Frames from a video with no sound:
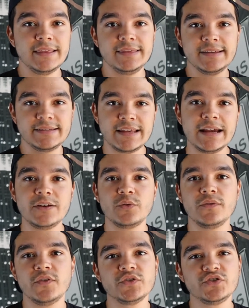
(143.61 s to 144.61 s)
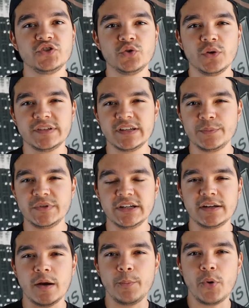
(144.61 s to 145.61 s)
the second refers to a
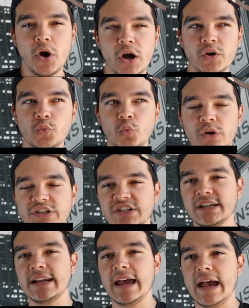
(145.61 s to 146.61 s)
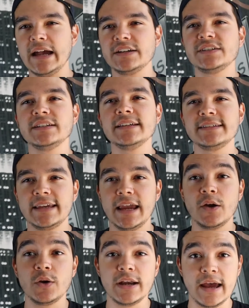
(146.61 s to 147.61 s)
subject upon which an action is
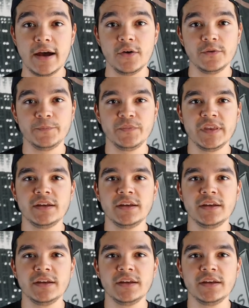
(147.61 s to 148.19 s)
carried out.